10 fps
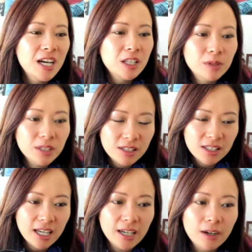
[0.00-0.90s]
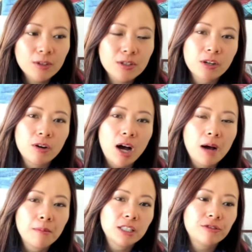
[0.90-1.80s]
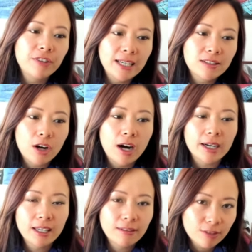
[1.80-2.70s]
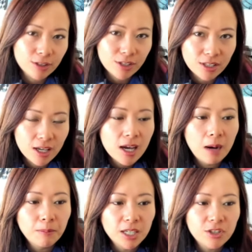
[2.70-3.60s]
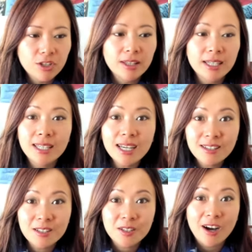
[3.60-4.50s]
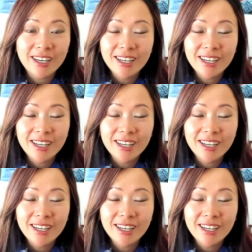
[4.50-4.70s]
You will see also how much Faye is talking versus how much the guest is talking.